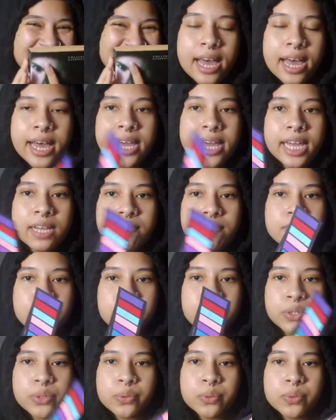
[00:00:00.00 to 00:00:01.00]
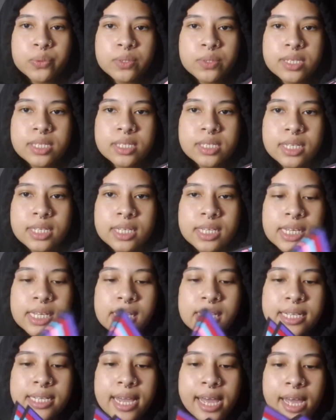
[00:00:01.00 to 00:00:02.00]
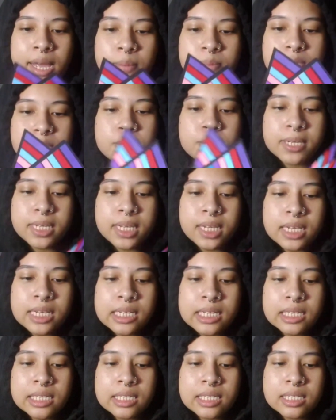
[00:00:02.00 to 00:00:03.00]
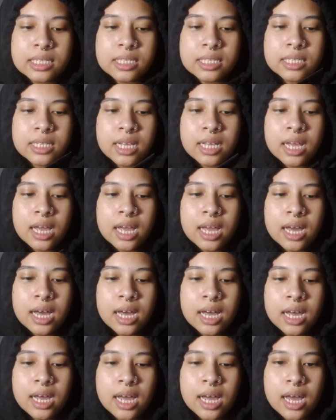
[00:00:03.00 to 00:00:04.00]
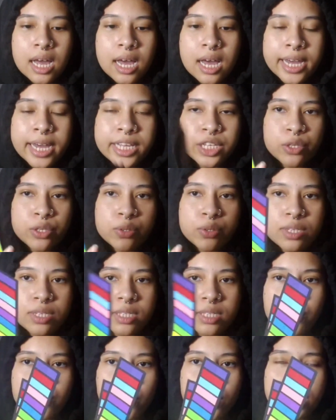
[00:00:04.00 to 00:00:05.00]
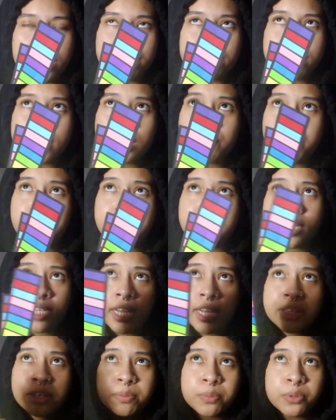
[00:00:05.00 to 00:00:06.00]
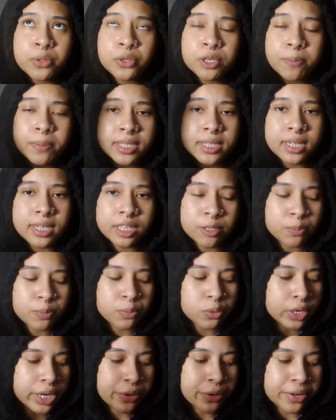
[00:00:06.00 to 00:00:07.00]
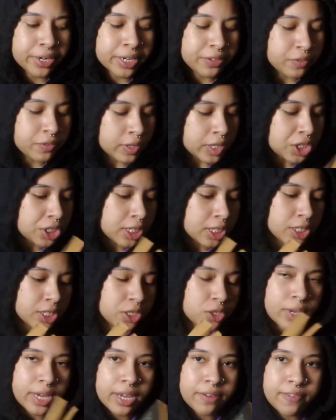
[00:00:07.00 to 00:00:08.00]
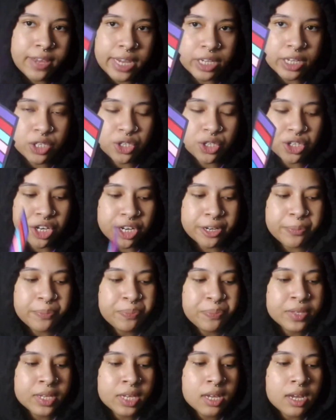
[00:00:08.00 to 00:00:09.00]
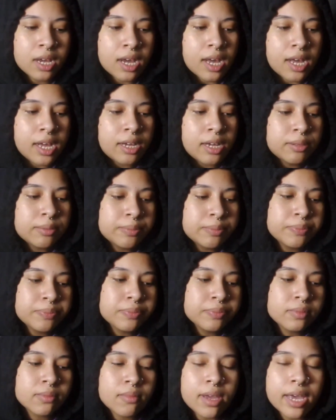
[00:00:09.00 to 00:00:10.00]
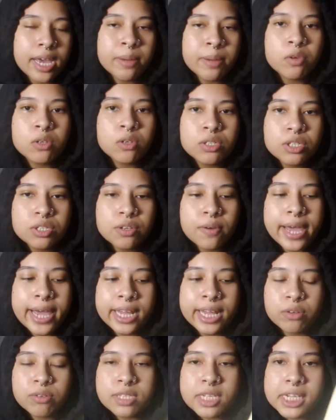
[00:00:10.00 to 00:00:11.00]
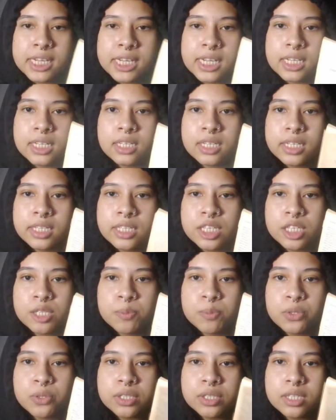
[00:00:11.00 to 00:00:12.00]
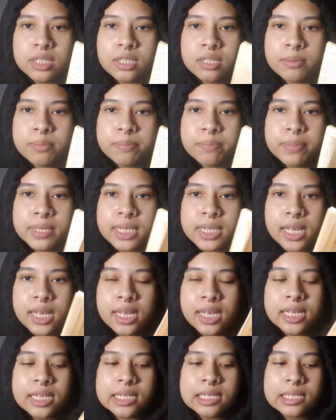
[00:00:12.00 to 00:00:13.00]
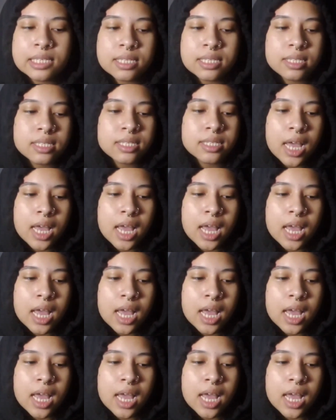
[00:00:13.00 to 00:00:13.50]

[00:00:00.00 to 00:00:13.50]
I have 2 sticky tabs because I used one of this for the other book, but the other book I already finished it, so I have extra. I'm also annotating in this book because